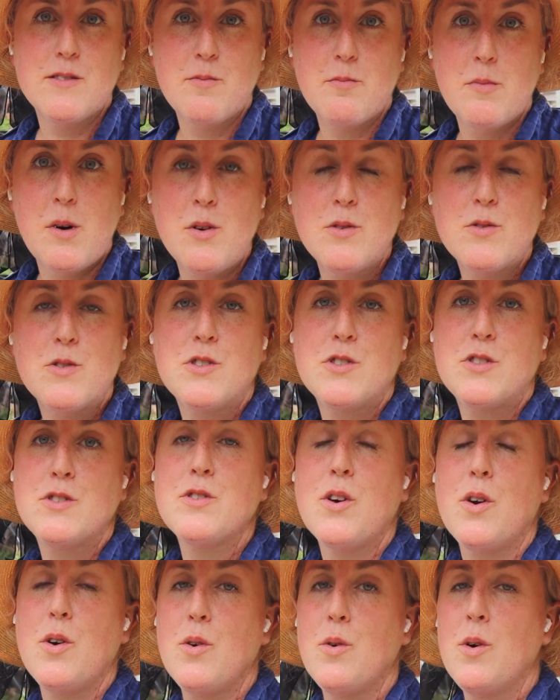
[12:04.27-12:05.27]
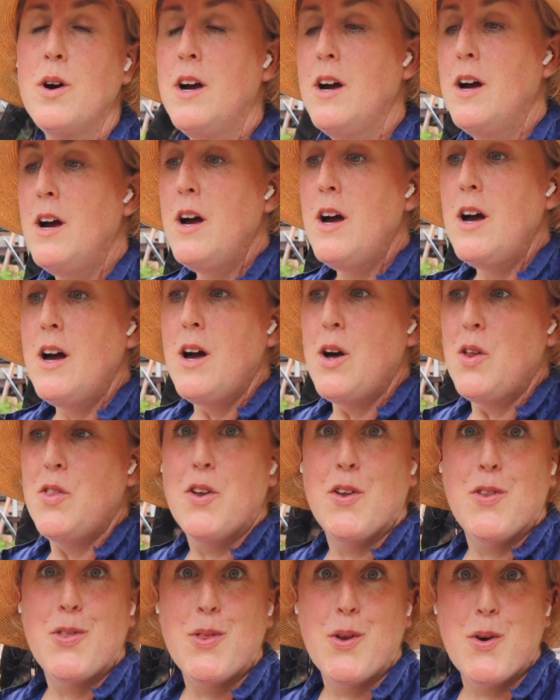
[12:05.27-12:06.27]
of mulch so
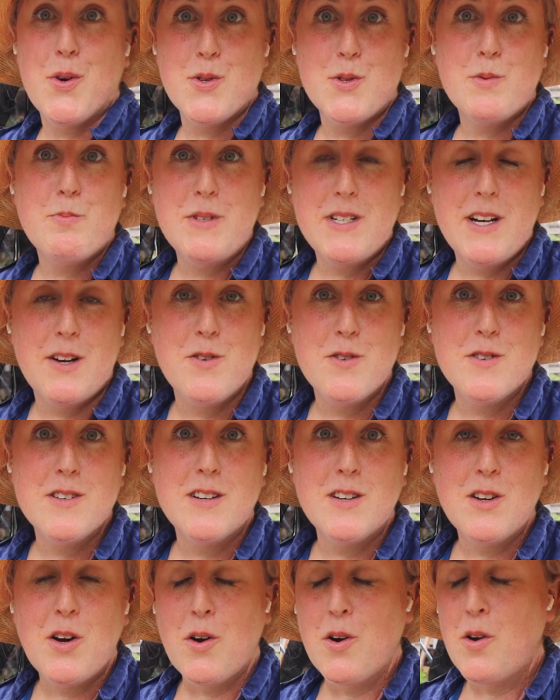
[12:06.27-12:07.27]
that those potatoes didn't go